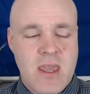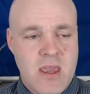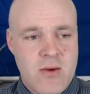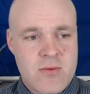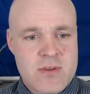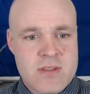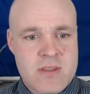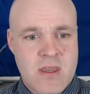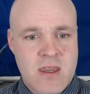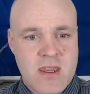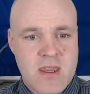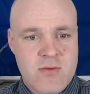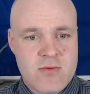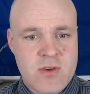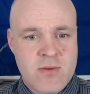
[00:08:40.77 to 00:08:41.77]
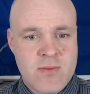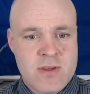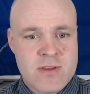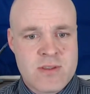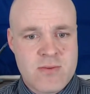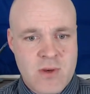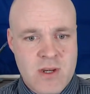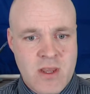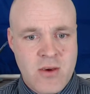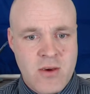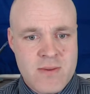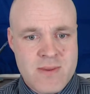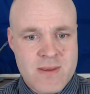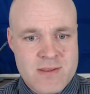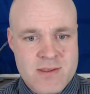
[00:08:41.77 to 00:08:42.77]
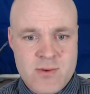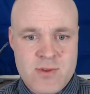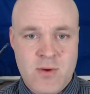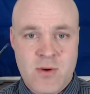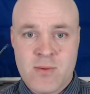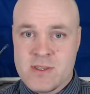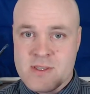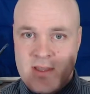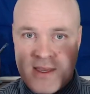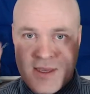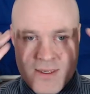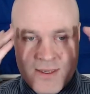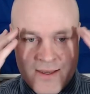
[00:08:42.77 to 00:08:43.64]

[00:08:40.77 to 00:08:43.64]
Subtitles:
It was almost like